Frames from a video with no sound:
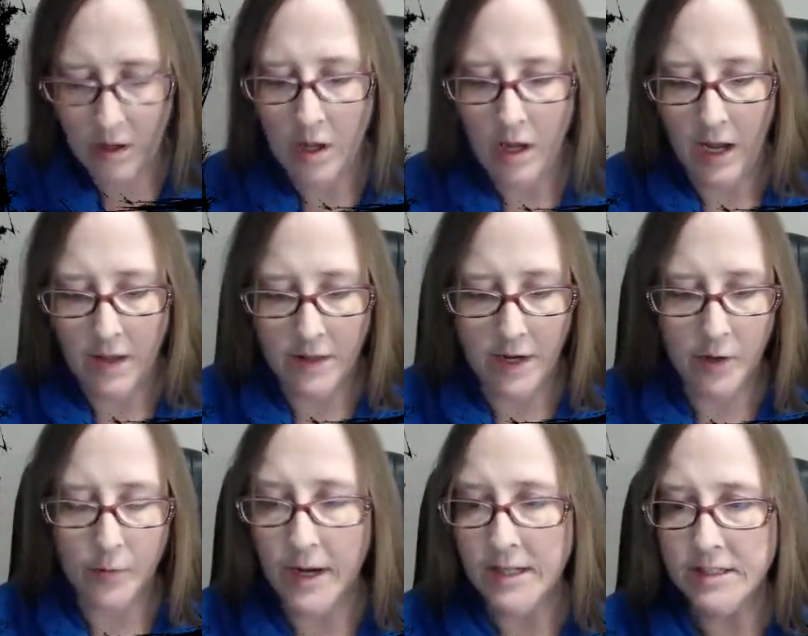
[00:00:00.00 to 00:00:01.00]
And then it
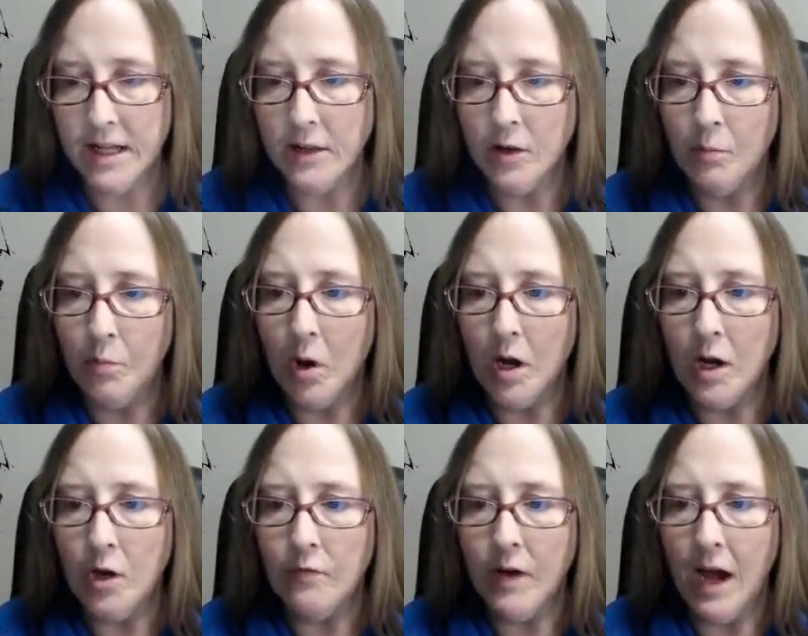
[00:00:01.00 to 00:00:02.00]
creates that little book and
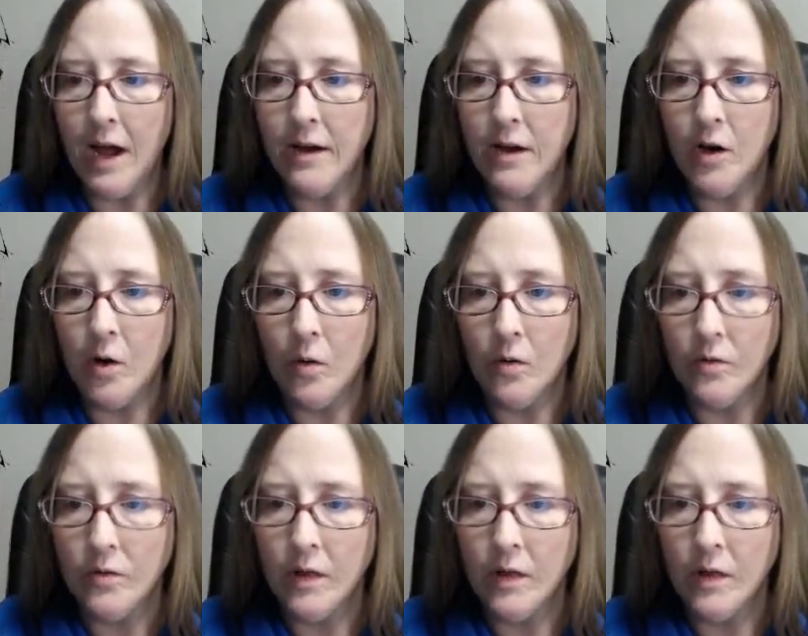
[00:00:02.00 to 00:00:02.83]
you've got, you know,